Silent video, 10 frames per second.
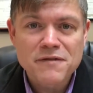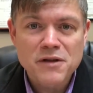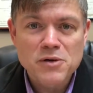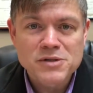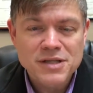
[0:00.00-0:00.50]

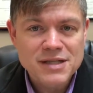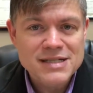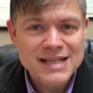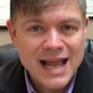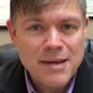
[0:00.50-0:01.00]
flow to the
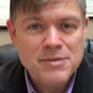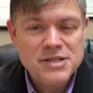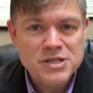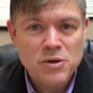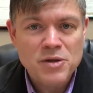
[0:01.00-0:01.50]

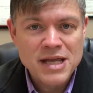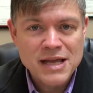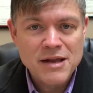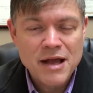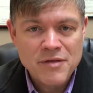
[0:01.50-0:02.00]
damaged
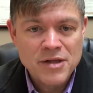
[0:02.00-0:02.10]
the